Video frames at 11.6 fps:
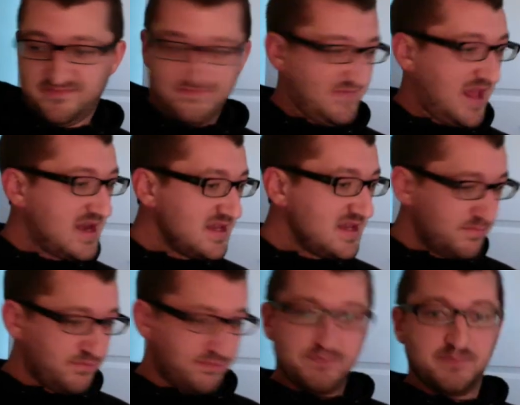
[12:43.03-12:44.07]
any
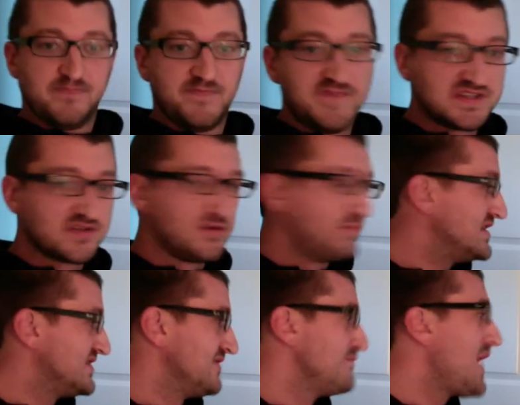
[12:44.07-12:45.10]
physical piece
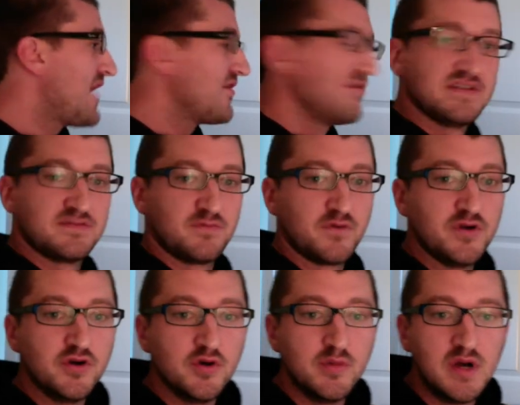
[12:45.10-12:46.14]
of matter in this
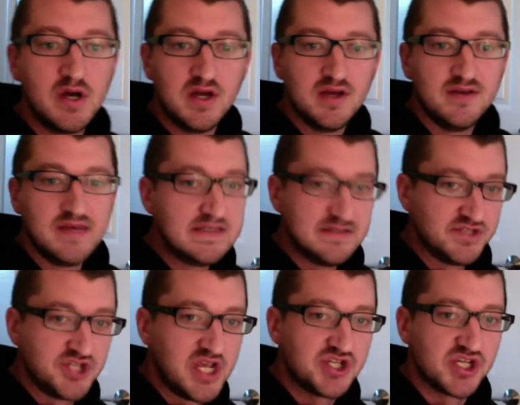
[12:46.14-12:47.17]
room, isn't
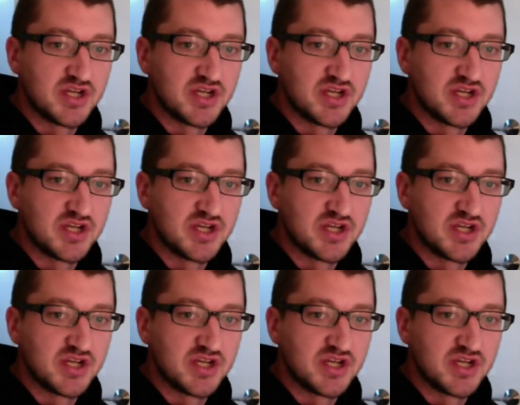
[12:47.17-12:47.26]
changing.